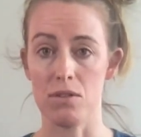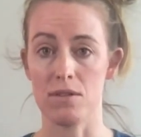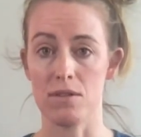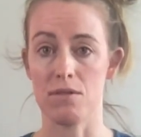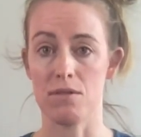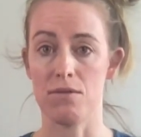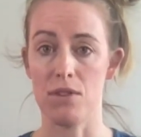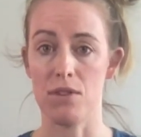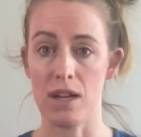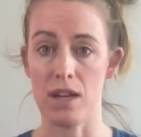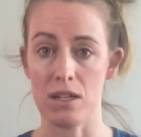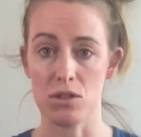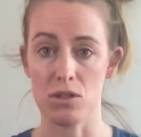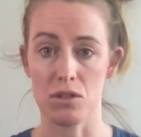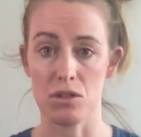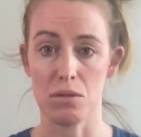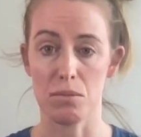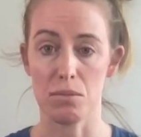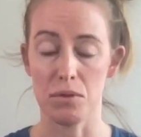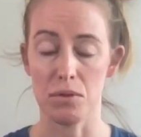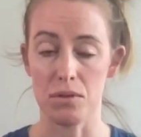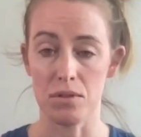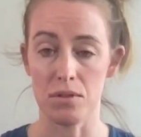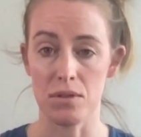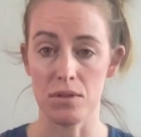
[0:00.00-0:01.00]

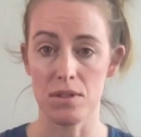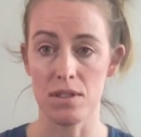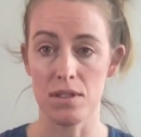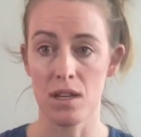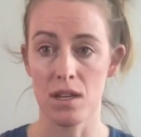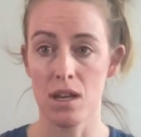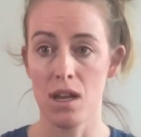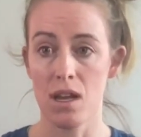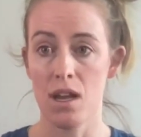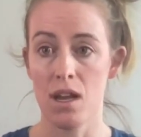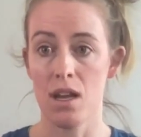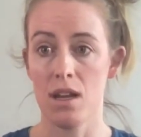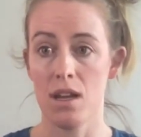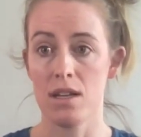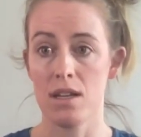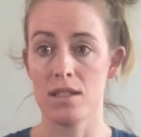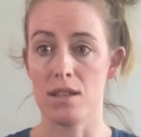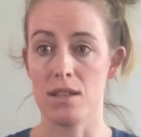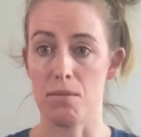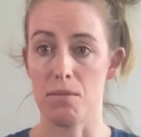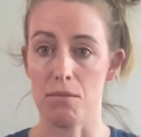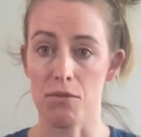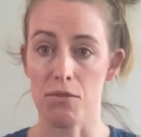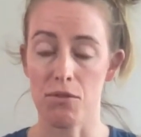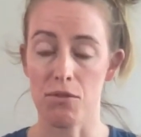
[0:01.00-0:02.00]
vegetables, some
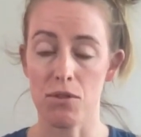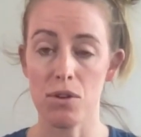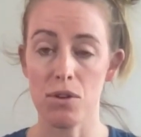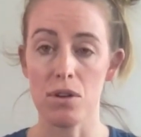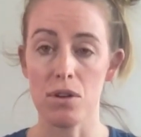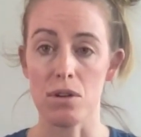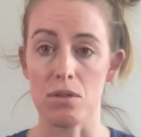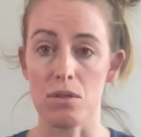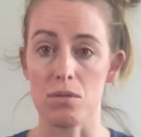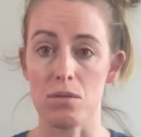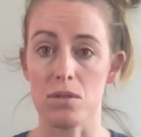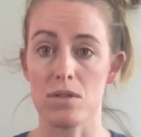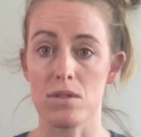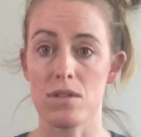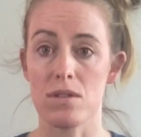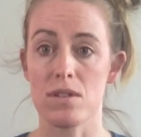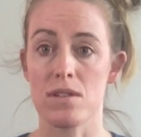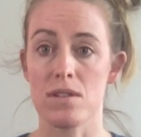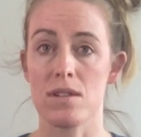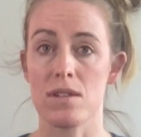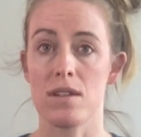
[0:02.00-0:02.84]
fruits.